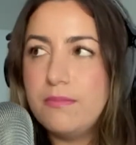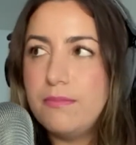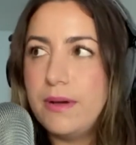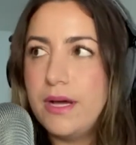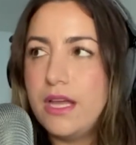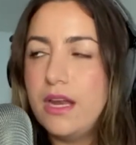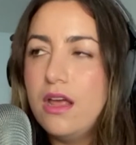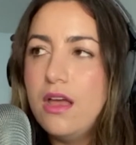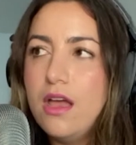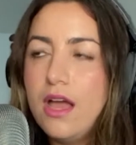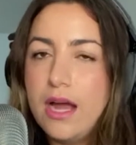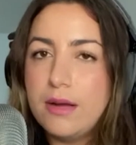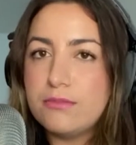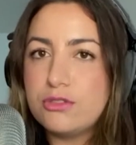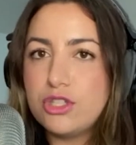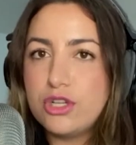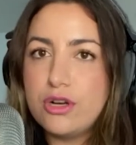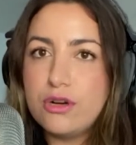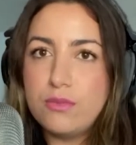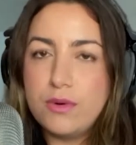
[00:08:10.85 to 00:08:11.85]
But I'm
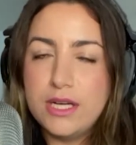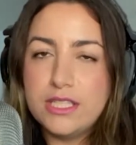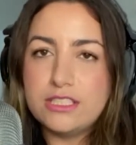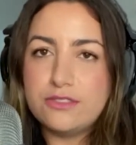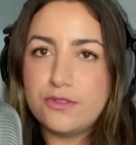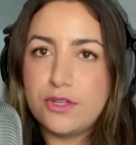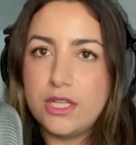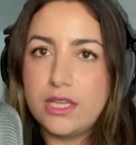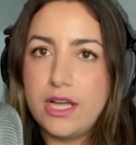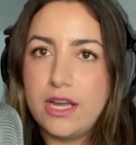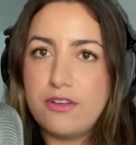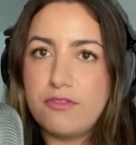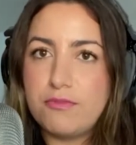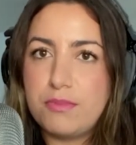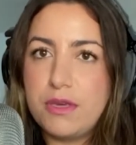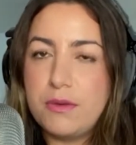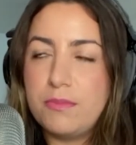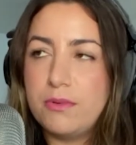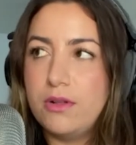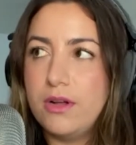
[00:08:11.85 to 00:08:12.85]
sure it was for a lot of
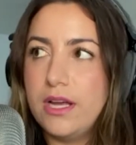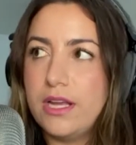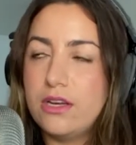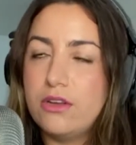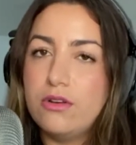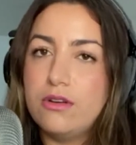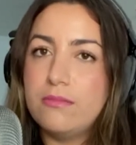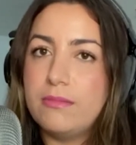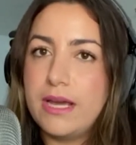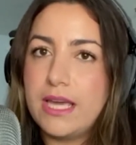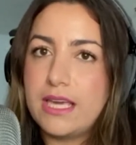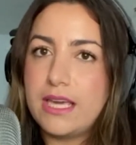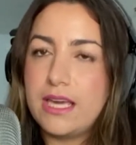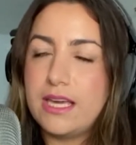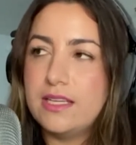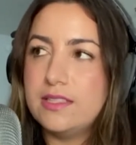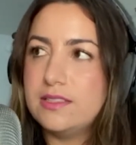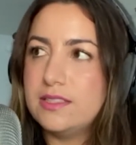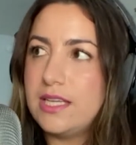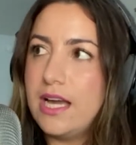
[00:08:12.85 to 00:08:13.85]
people. I know in my
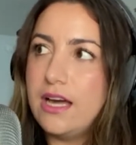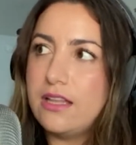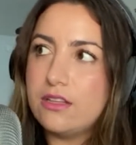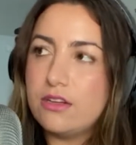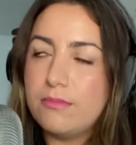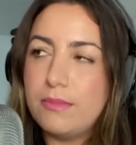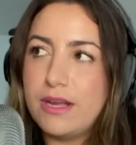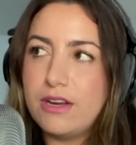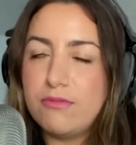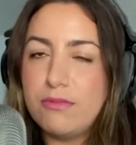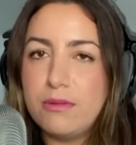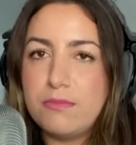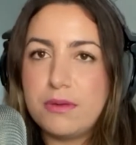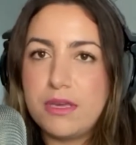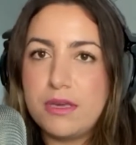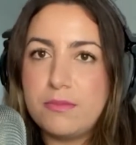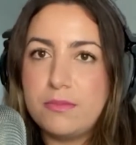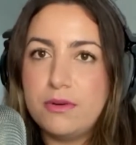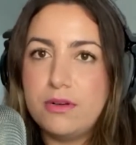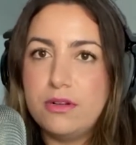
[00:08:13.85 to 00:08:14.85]
case, yeah, there might have been
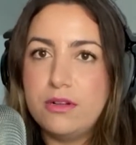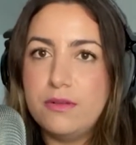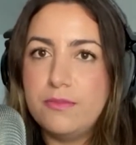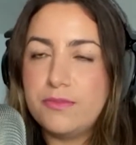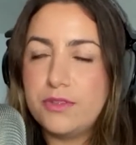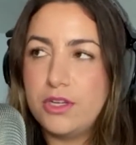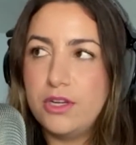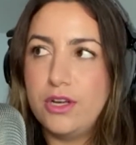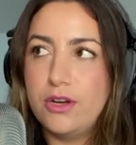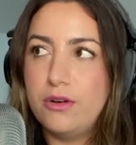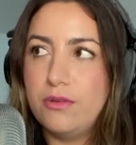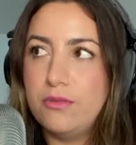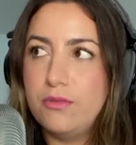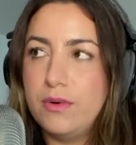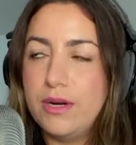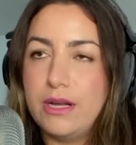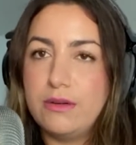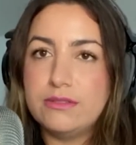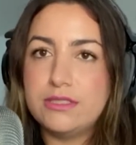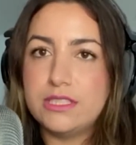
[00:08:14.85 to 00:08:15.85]
people, you know,
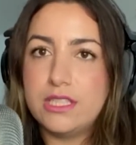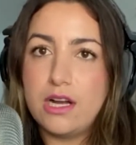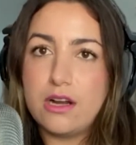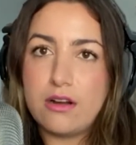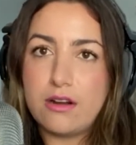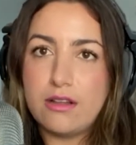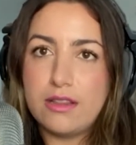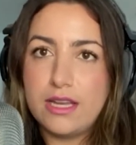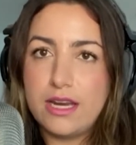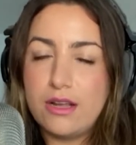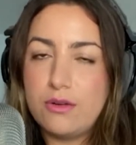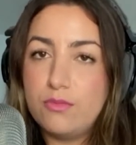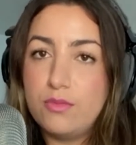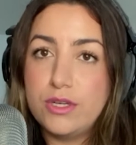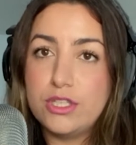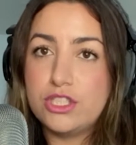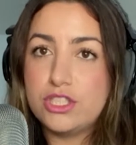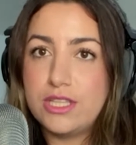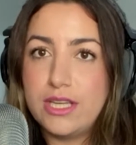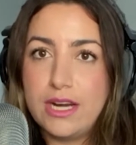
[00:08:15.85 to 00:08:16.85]
when I was younger that I
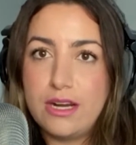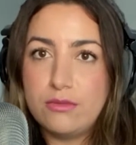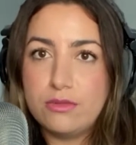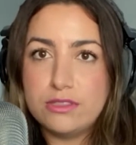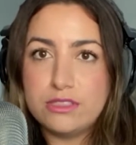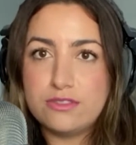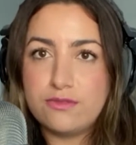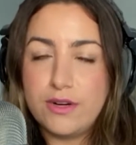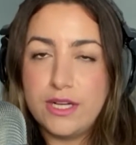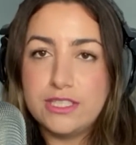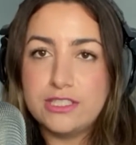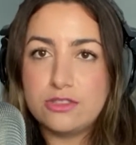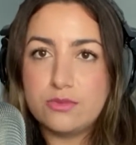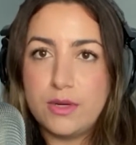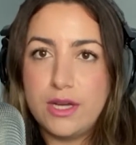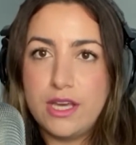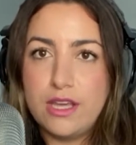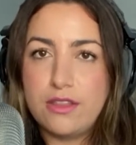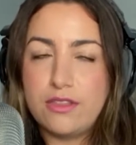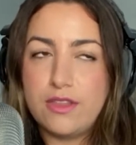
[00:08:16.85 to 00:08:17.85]
wished that I was friends
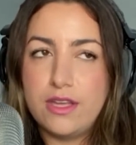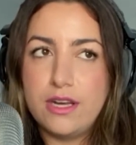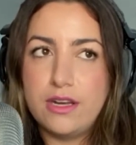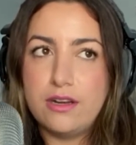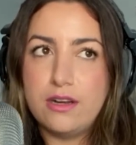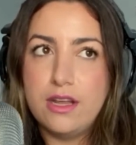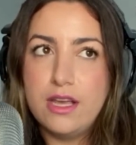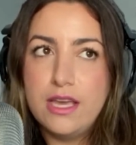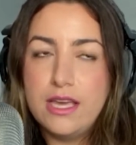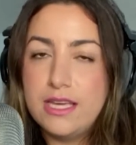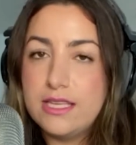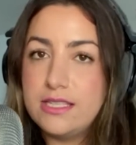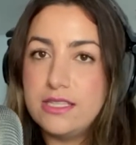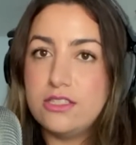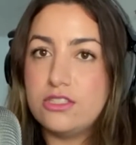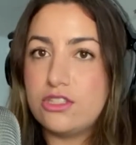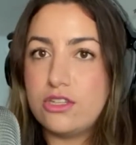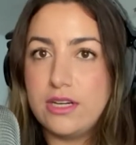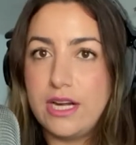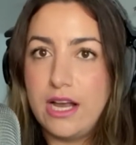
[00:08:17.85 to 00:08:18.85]
with, and it
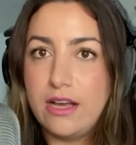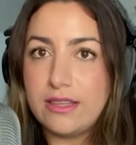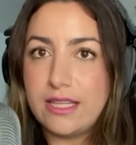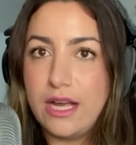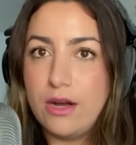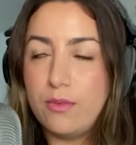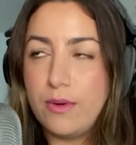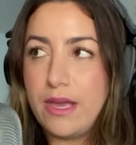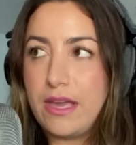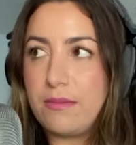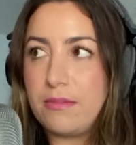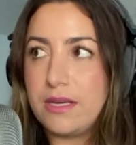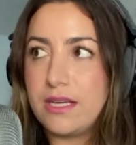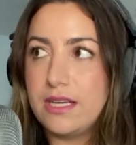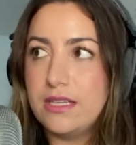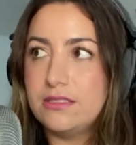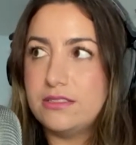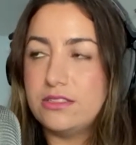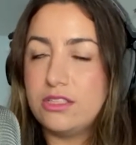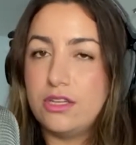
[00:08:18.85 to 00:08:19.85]
didn't turn out that way
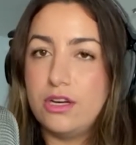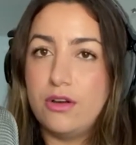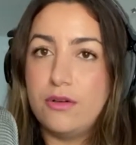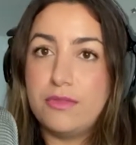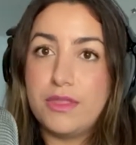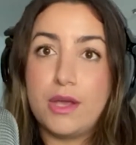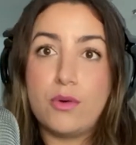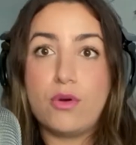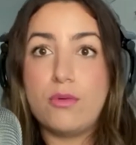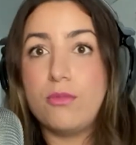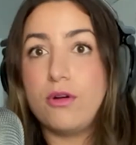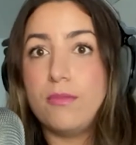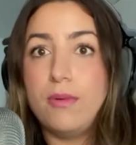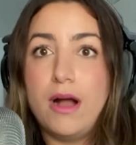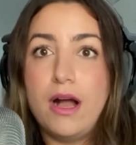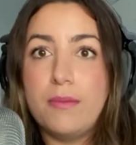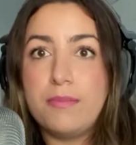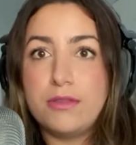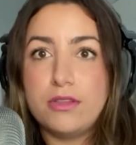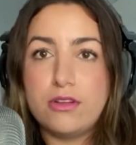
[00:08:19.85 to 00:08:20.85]
because, you know, they were more
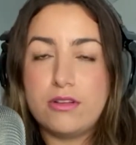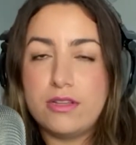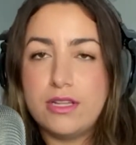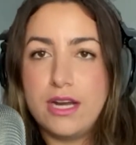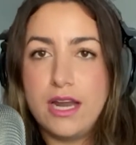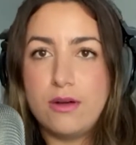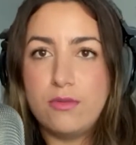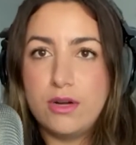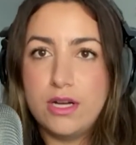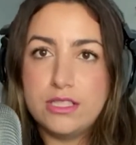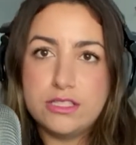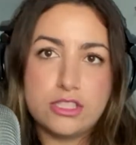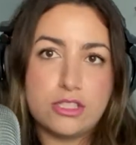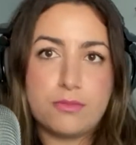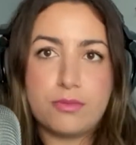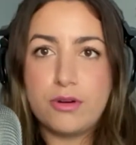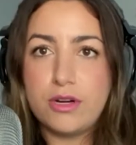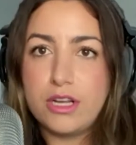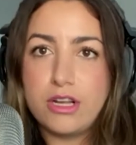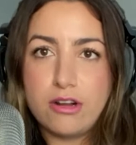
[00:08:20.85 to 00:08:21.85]
popular than I was or
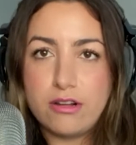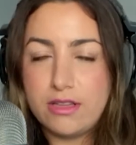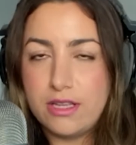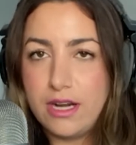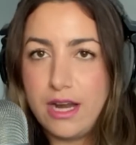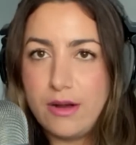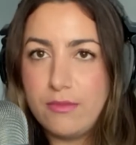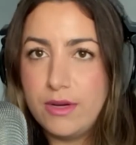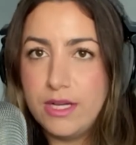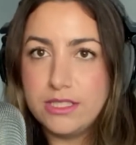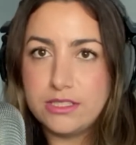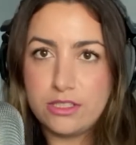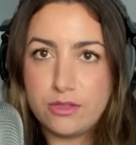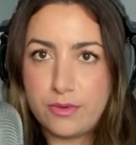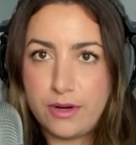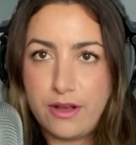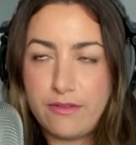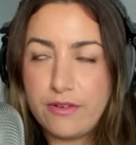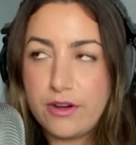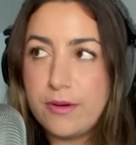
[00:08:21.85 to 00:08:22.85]
prettier than I was or
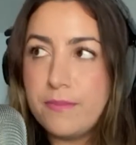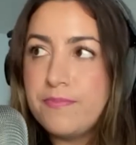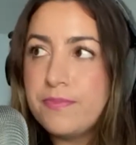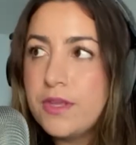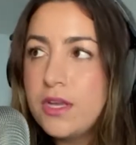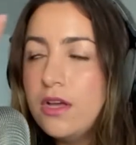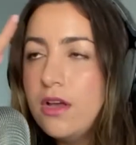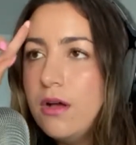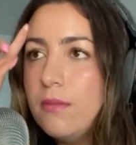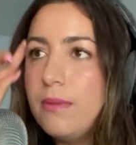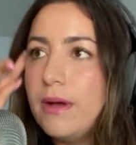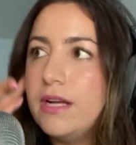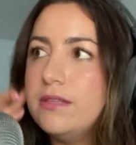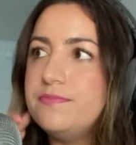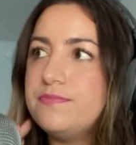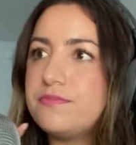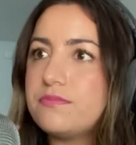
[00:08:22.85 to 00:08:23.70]
whatever. But